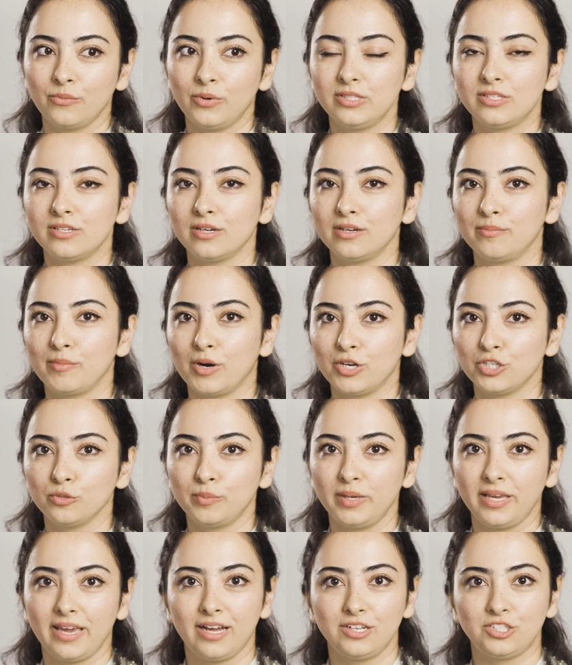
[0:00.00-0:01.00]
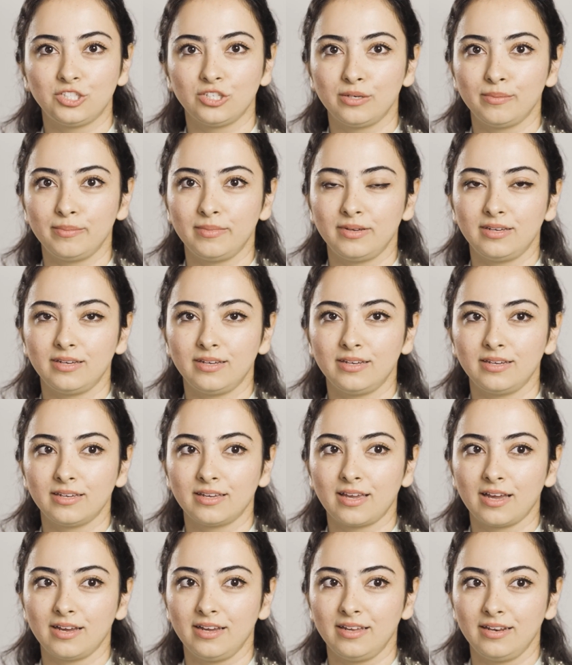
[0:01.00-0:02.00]
went to Marshall B. Ketchum
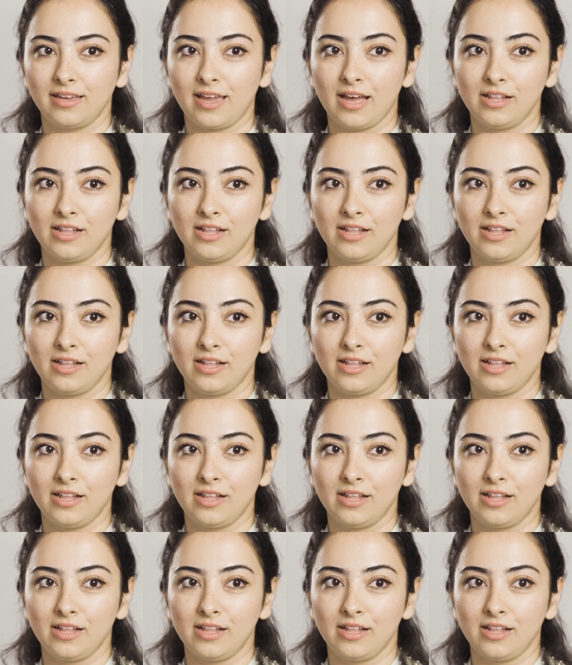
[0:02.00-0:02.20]
in